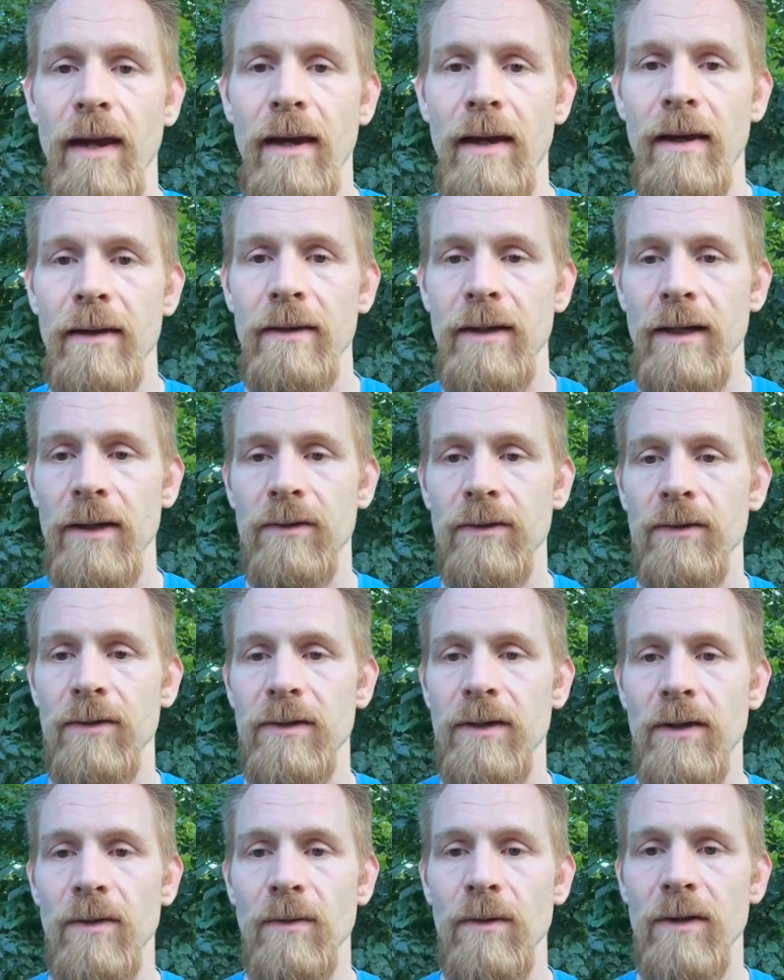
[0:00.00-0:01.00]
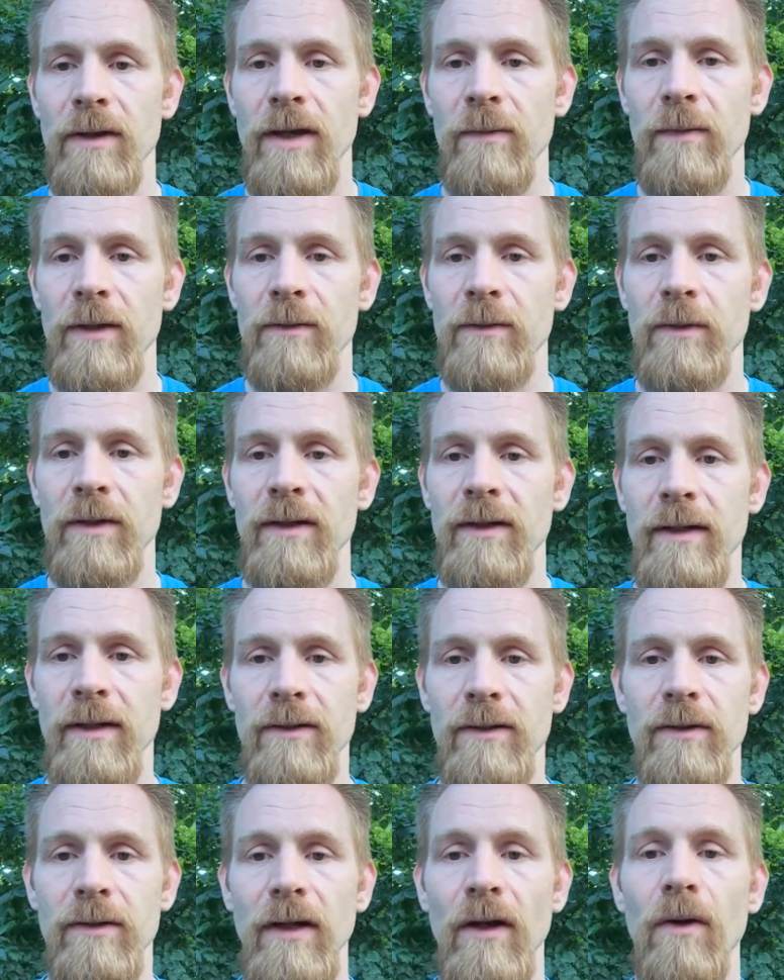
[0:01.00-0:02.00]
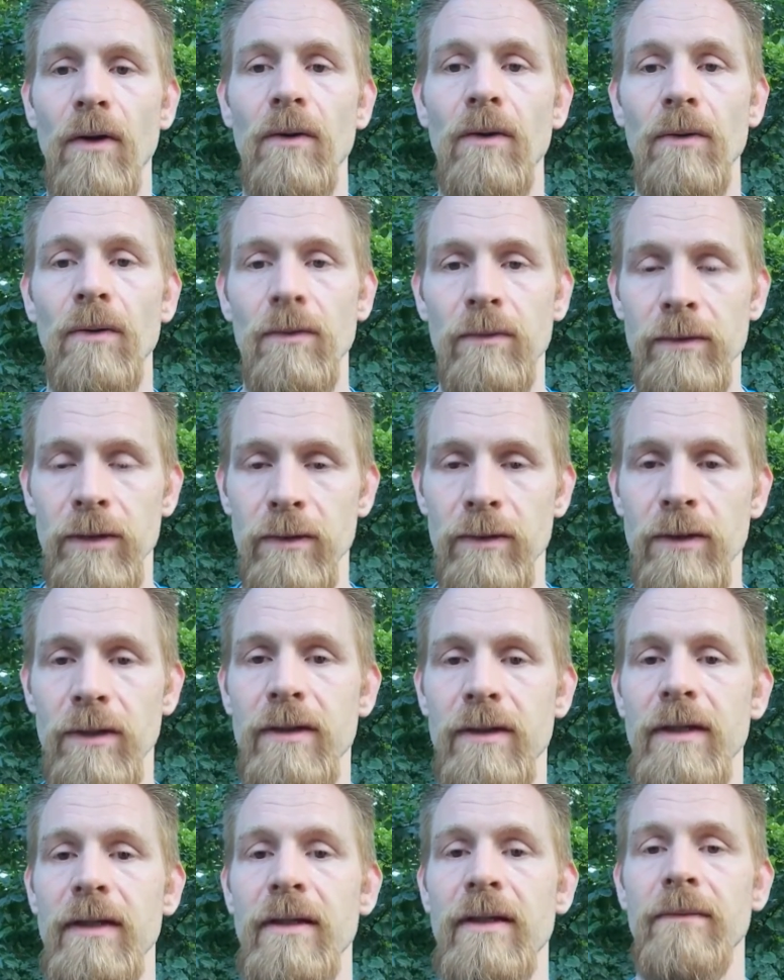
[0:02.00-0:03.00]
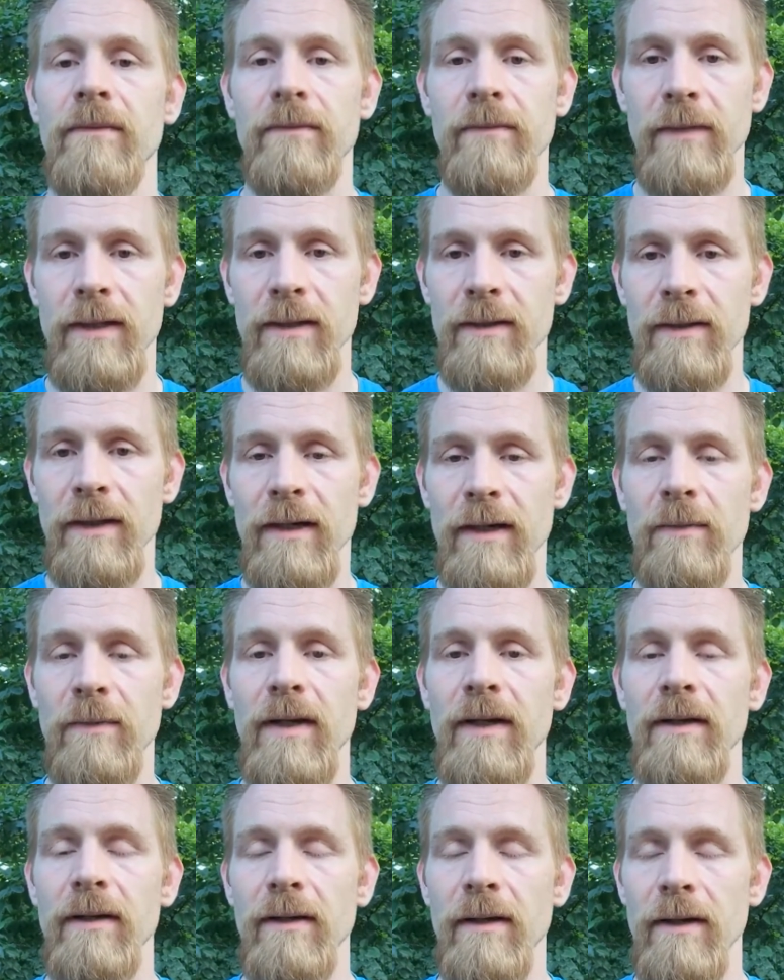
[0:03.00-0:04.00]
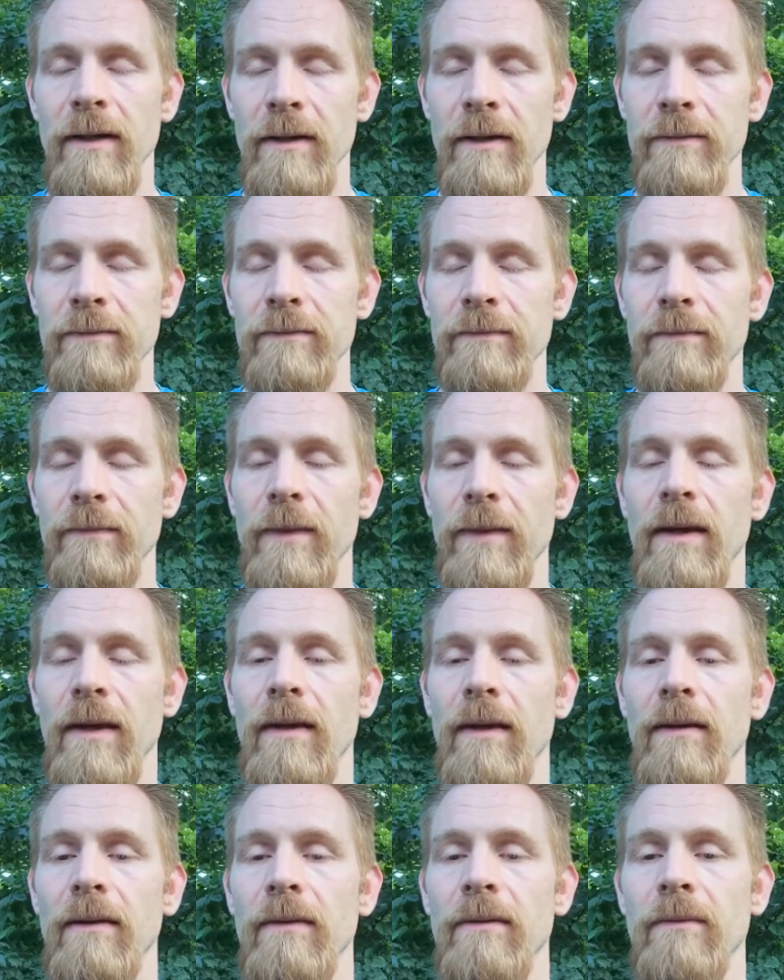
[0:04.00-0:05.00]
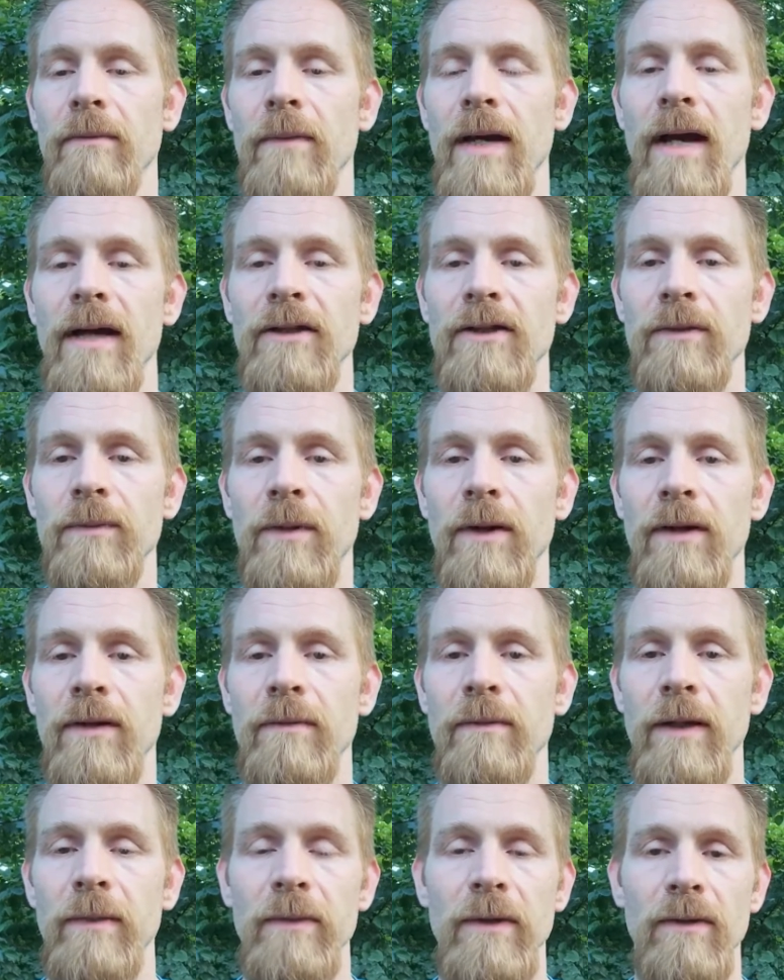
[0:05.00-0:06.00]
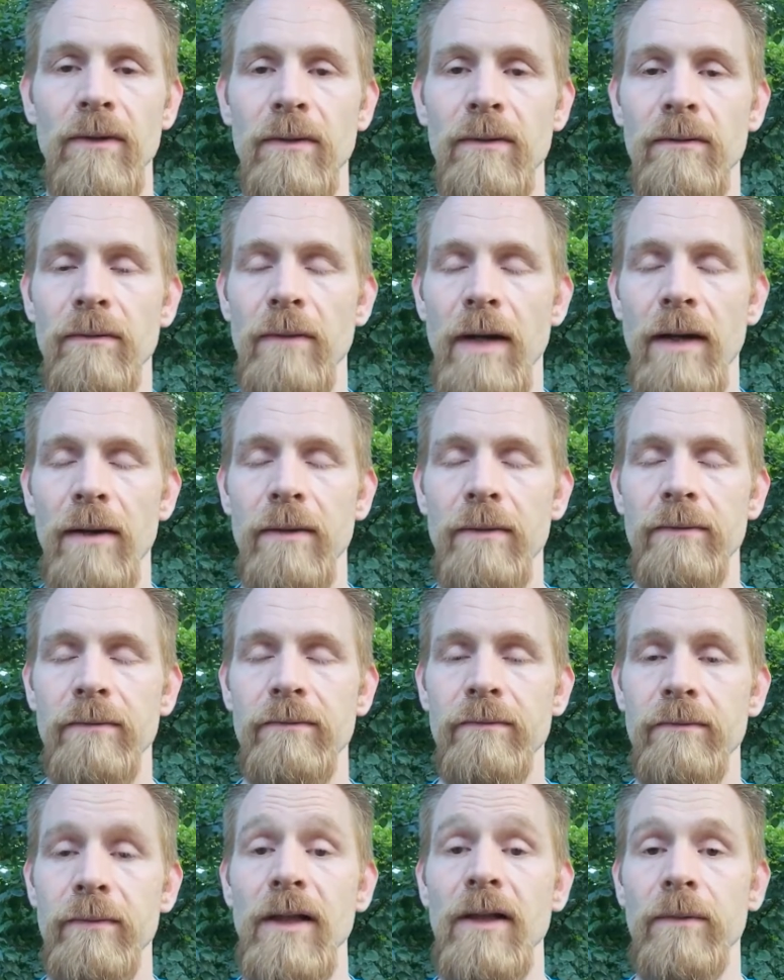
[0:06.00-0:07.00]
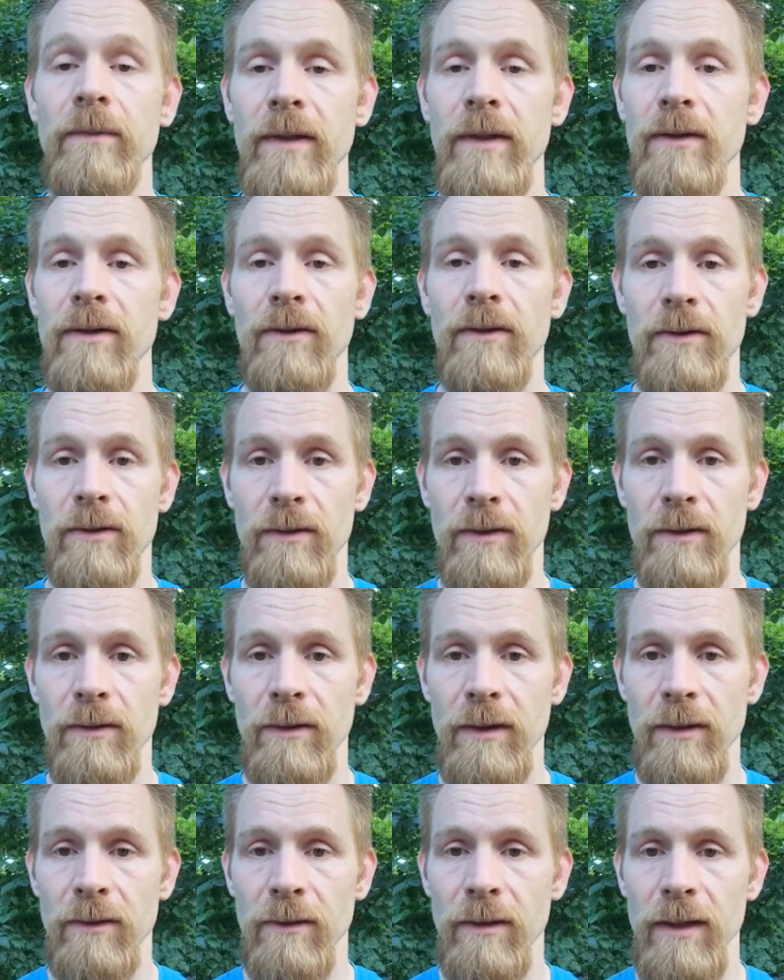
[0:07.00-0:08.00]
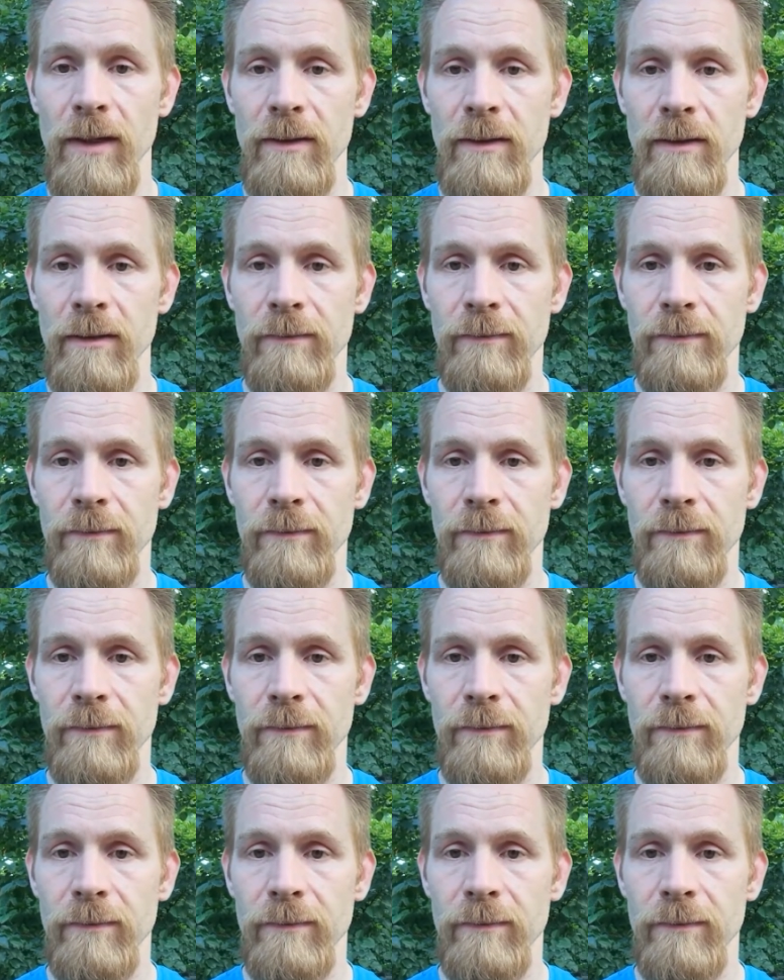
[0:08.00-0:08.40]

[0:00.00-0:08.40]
Dinosaurs Terror World, how my springtails doing? Oh, you should see them inside my my isopod and my millipede cultures are going crazy.